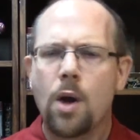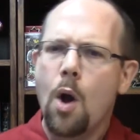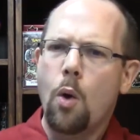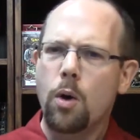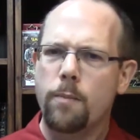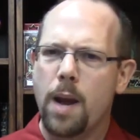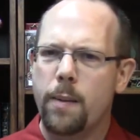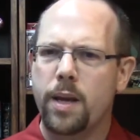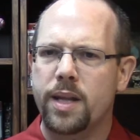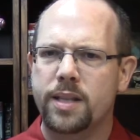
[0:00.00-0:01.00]
or
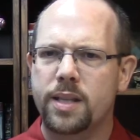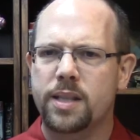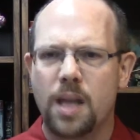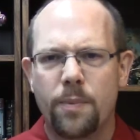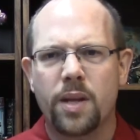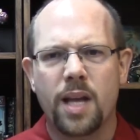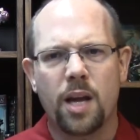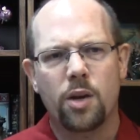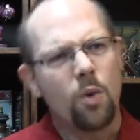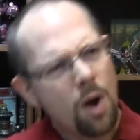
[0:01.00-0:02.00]
maybe this is something
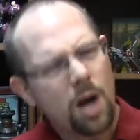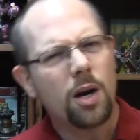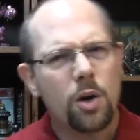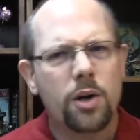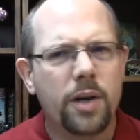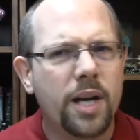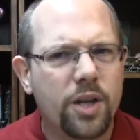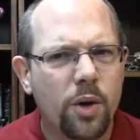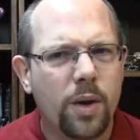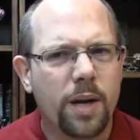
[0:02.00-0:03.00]
that you are already
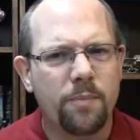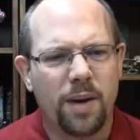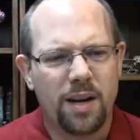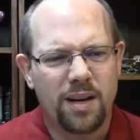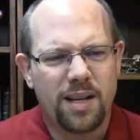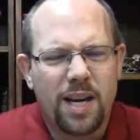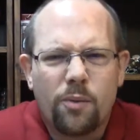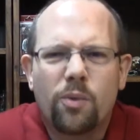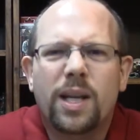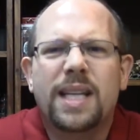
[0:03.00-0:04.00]
doing but didn't
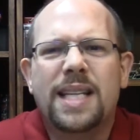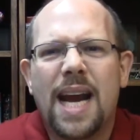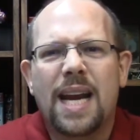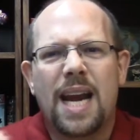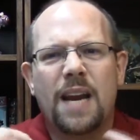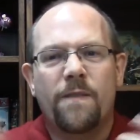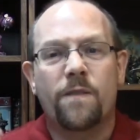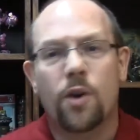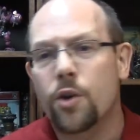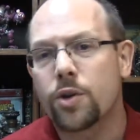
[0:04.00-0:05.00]
really take any
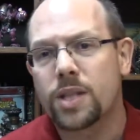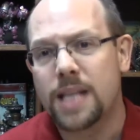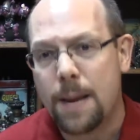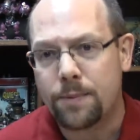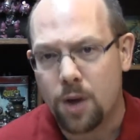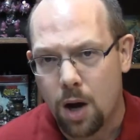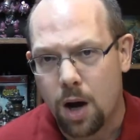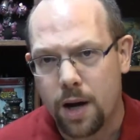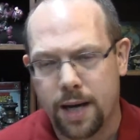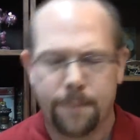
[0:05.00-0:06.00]
further steps
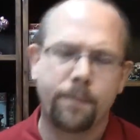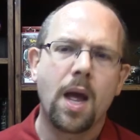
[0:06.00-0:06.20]
on it.